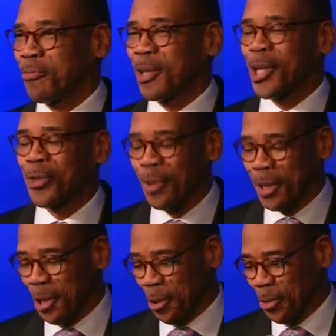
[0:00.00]
because
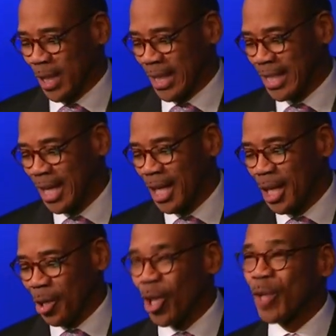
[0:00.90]
we know that
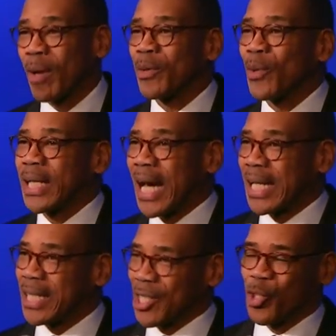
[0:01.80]
the only way we're gonna get
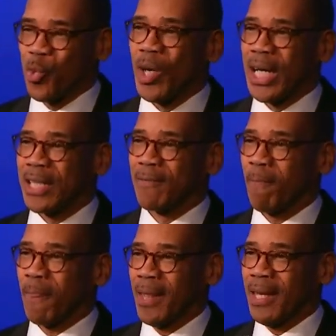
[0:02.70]
out of this
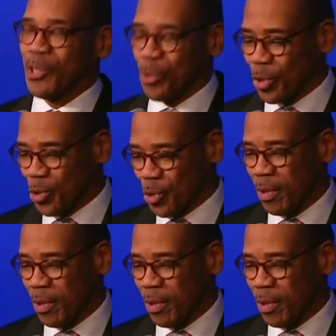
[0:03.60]
one is through the